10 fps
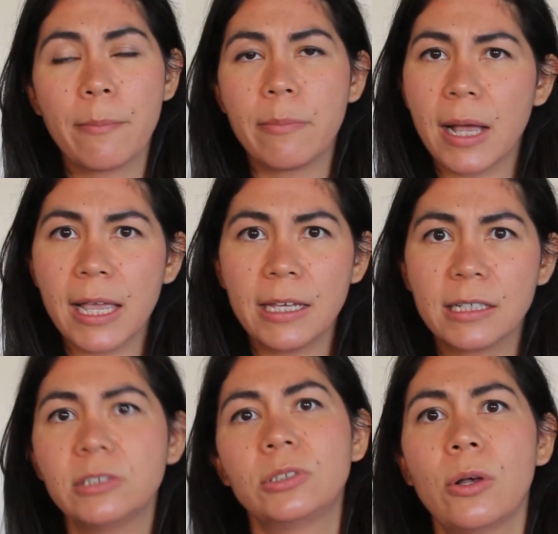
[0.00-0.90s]
might
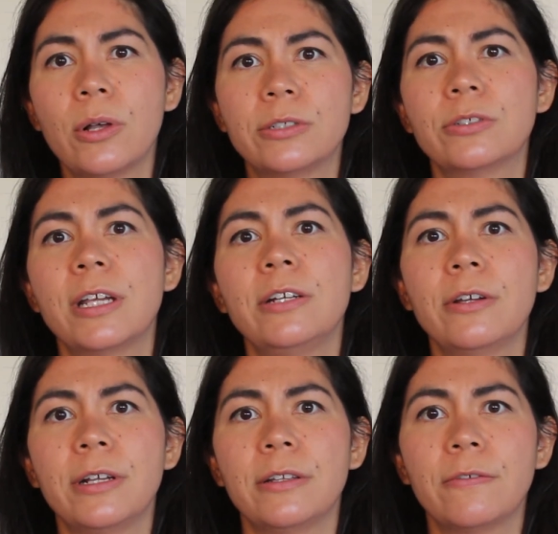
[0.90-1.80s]
consult a
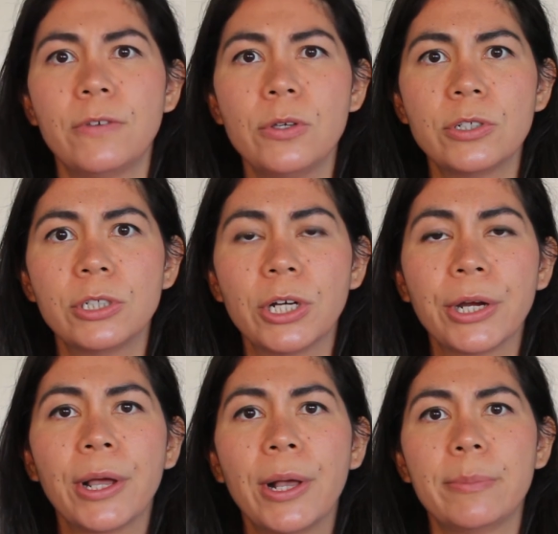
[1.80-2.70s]
trainer in the future,